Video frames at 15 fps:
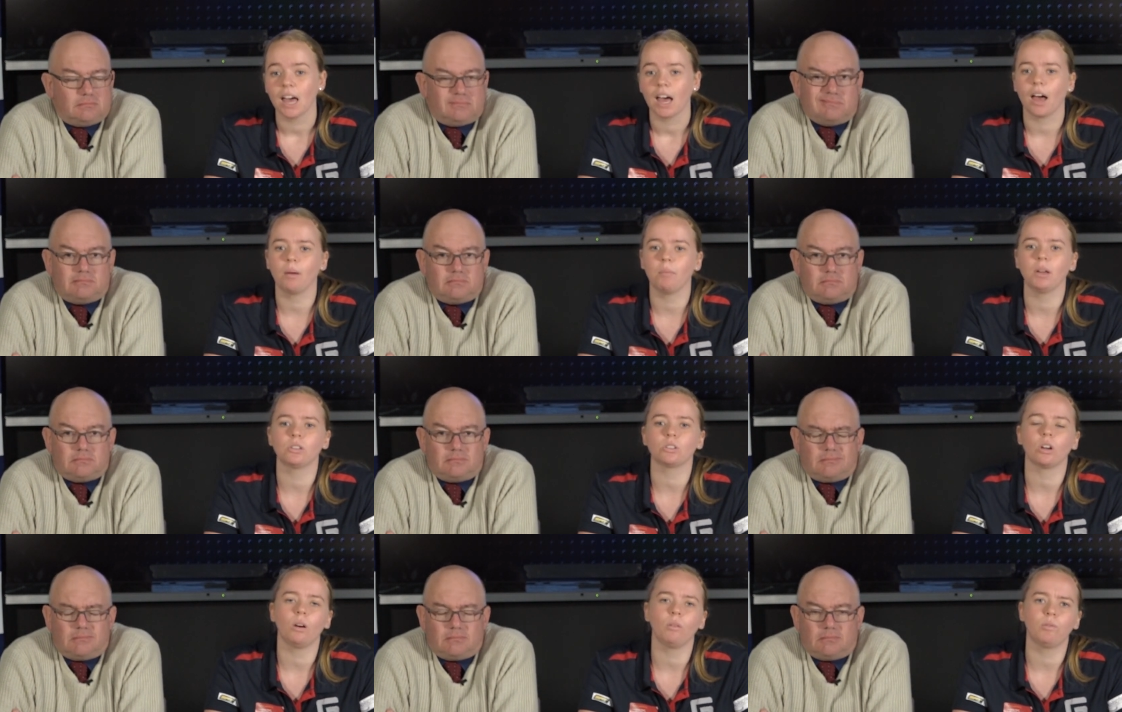Speaker 1: um, and
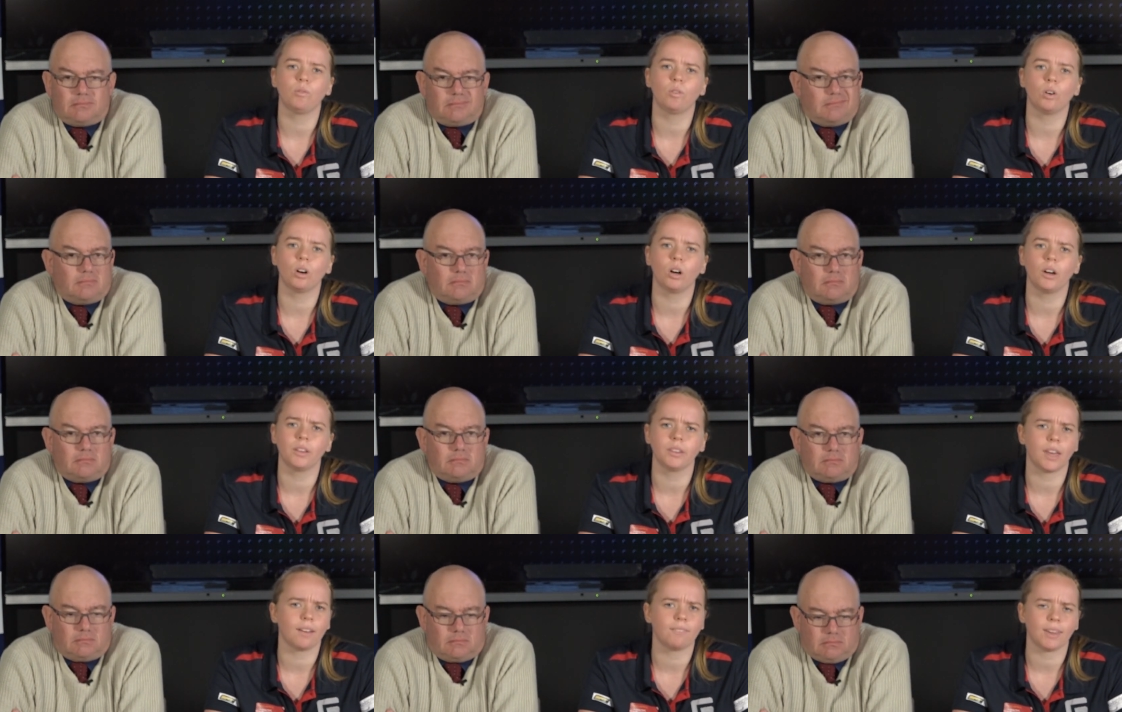top four
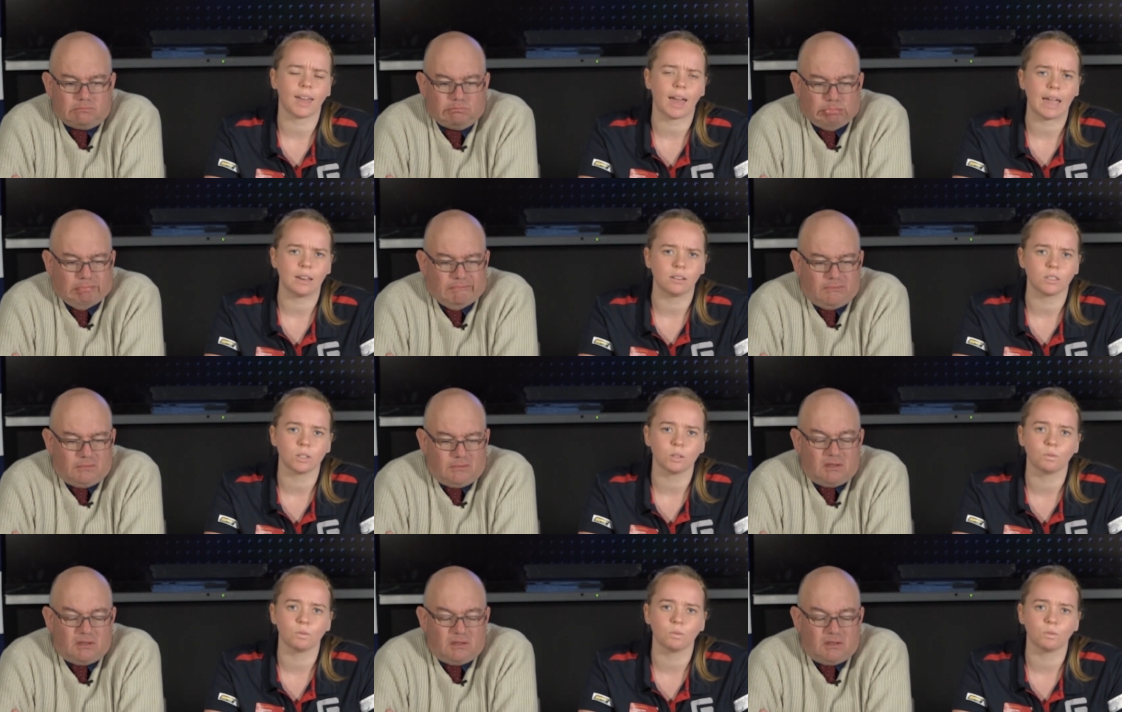only having eight